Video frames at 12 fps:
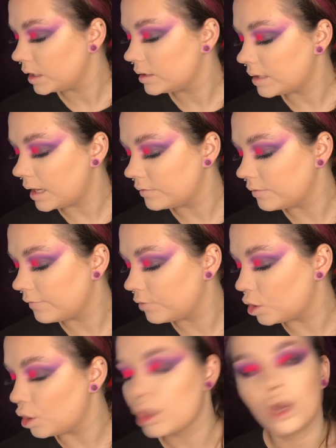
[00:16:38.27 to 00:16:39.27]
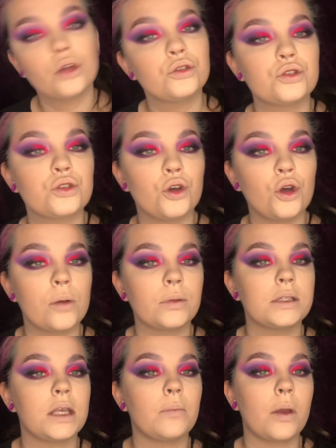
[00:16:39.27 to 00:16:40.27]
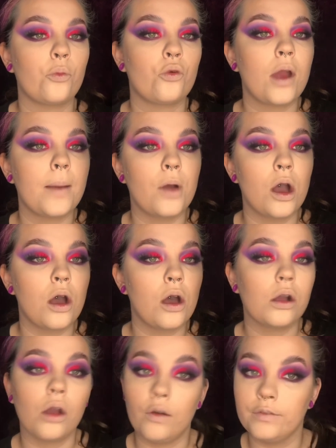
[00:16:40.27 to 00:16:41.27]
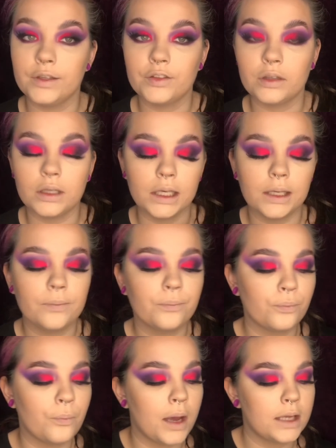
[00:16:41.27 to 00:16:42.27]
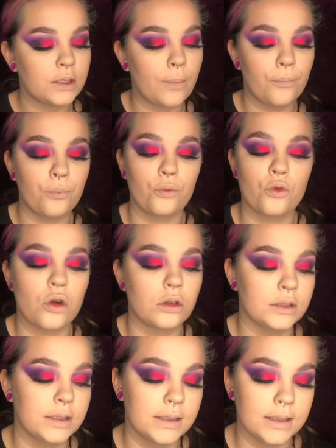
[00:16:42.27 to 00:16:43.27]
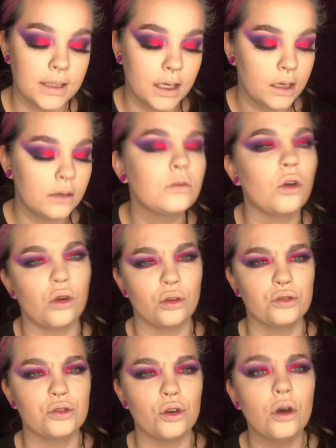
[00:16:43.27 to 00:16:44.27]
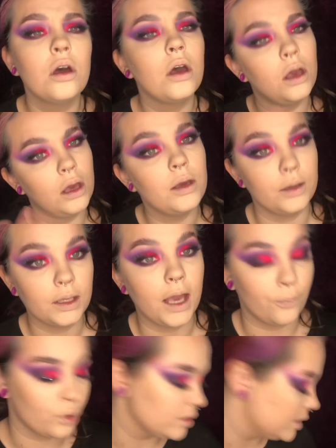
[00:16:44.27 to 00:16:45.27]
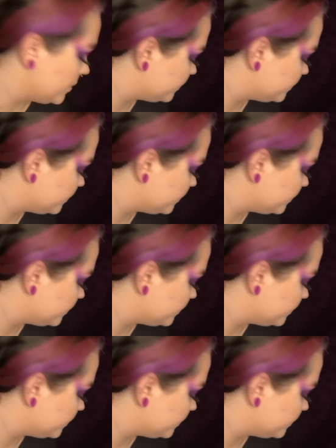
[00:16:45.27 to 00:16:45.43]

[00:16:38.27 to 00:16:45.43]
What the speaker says: Then for contour, I'm going to take my Primark, obviously matte bronzer, or contour, yeah, bronzer.